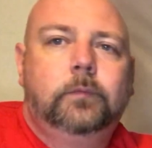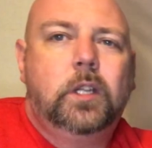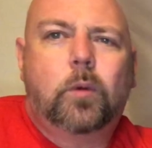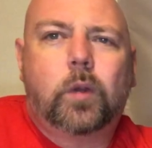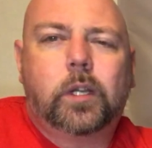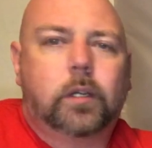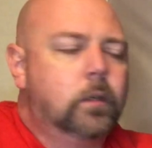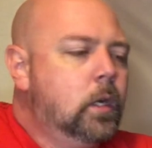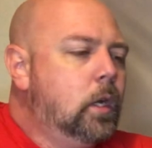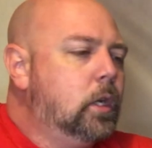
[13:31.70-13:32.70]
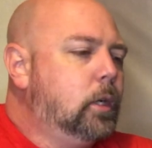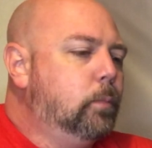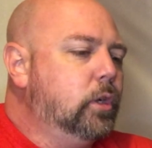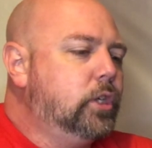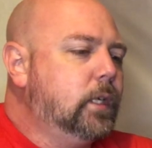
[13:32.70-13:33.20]
your
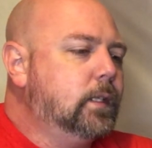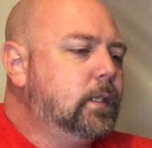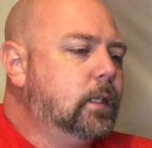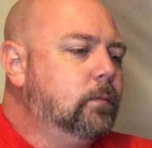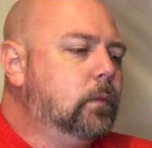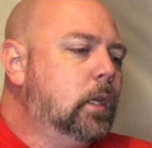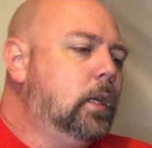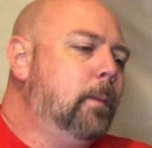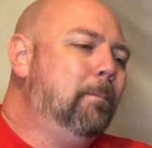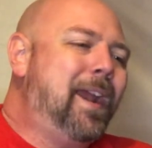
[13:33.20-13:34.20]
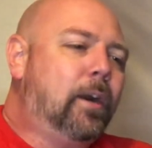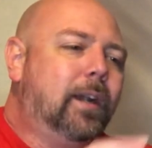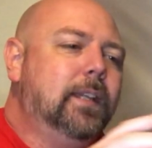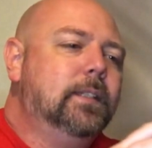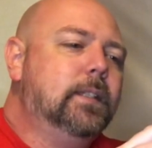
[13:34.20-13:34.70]
bushings and
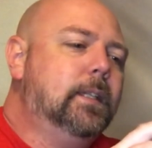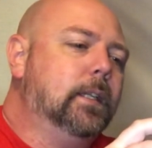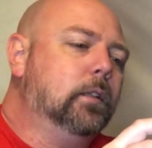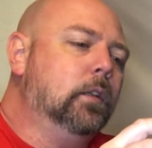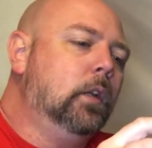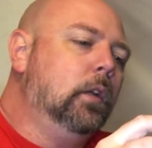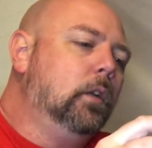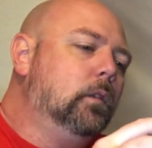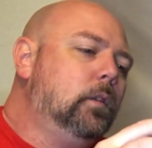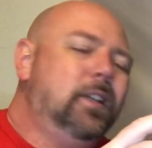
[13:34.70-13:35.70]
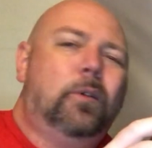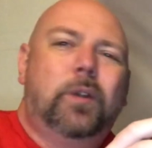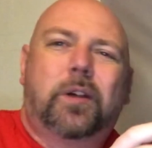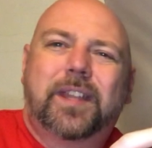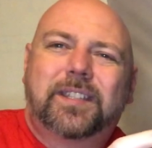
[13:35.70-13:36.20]
bearings, and you don't
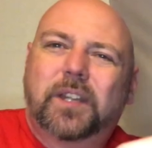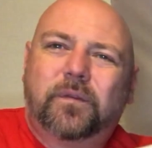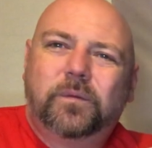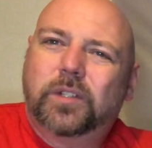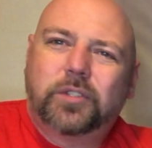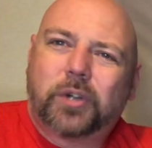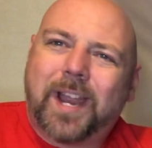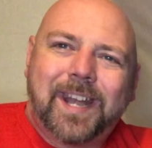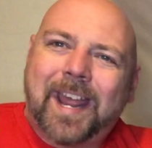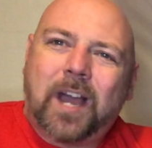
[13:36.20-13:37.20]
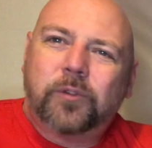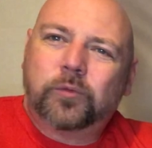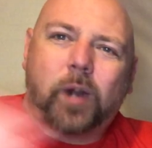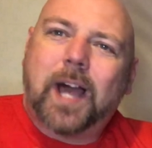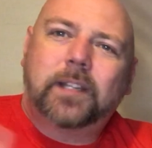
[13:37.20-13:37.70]
want all that stuff drying out
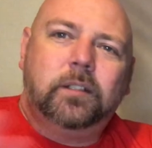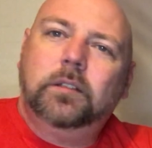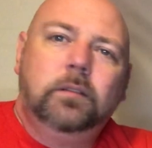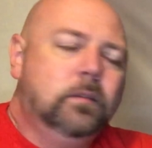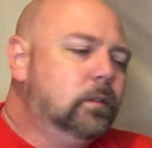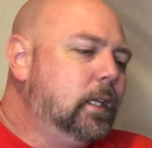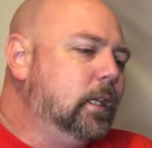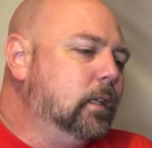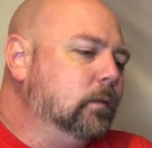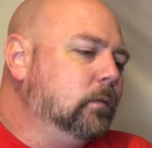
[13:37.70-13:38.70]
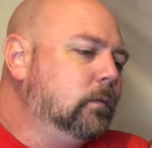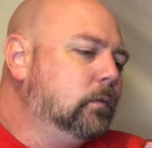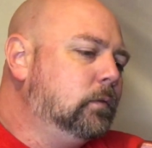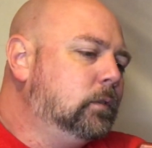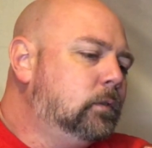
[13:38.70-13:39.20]
and rotten, and
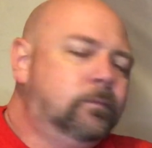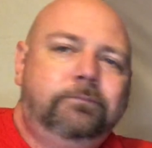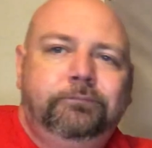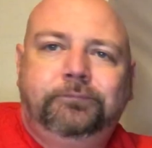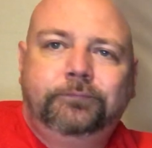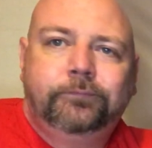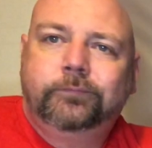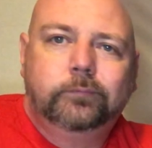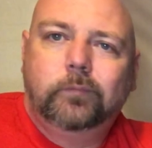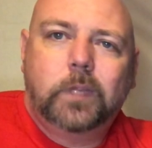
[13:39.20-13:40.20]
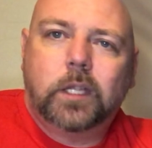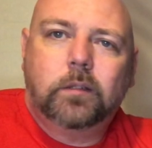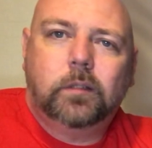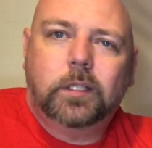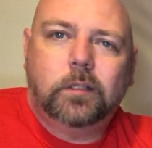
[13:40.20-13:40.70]

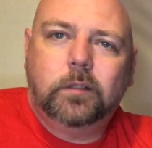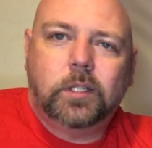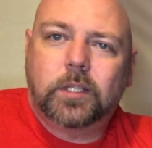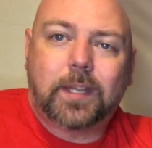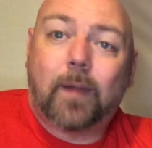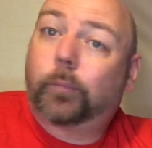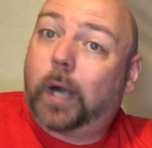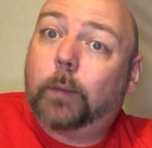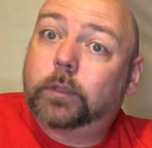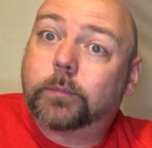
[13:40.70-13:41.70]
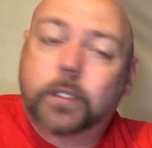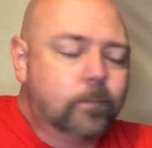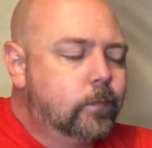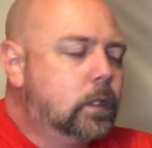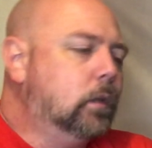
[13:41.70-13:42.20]
then you just have problems.
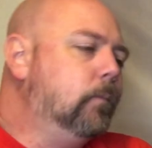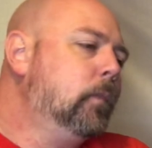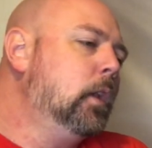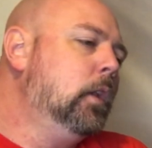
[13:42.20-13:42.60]
So